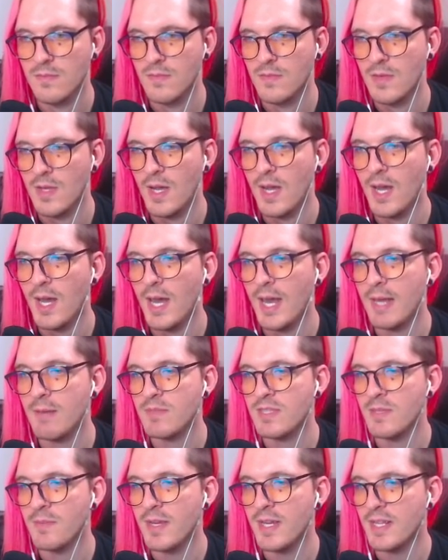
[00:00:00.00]
I am
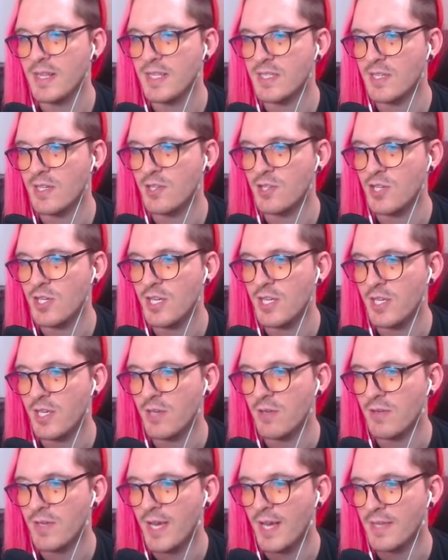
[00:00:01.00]
submitting this to
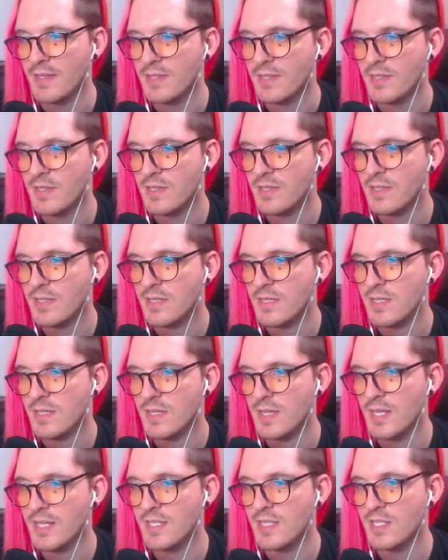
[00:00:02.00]
GDQ, yes.
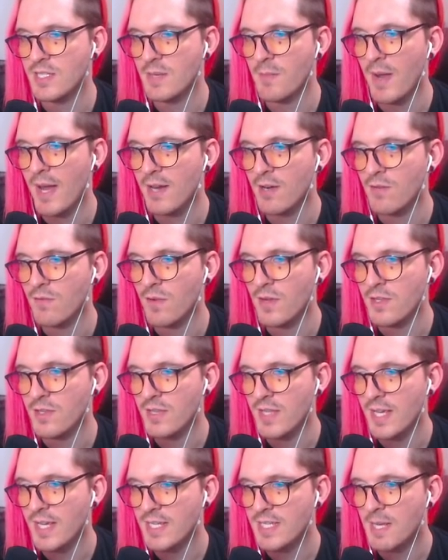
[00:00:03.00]
It's just a matter of whether
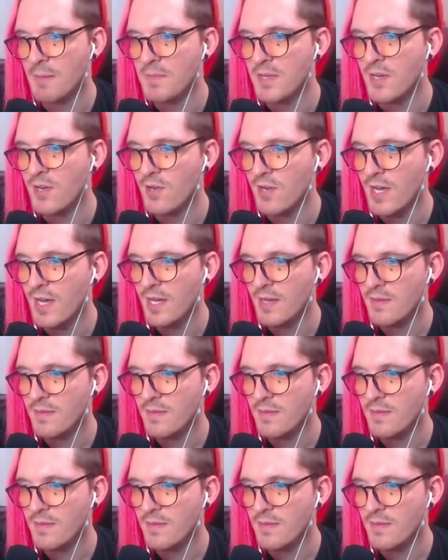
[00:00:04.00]
they accept it or not.